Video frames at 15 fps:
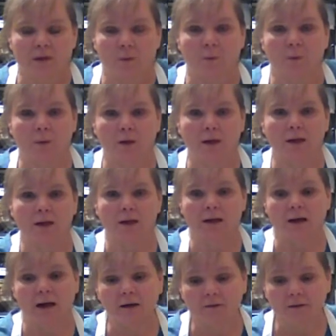What I
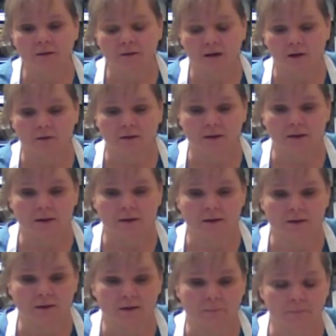have discovered
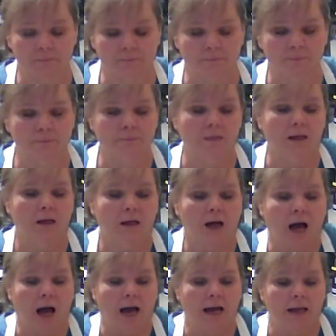is
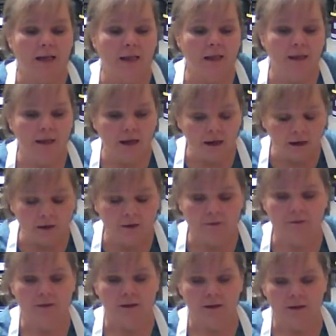I
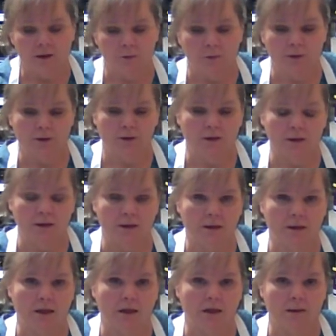love to put
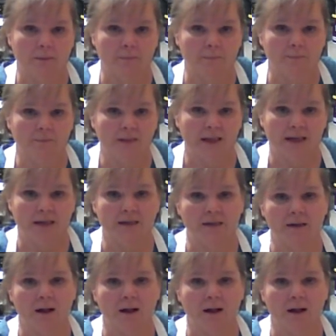the candied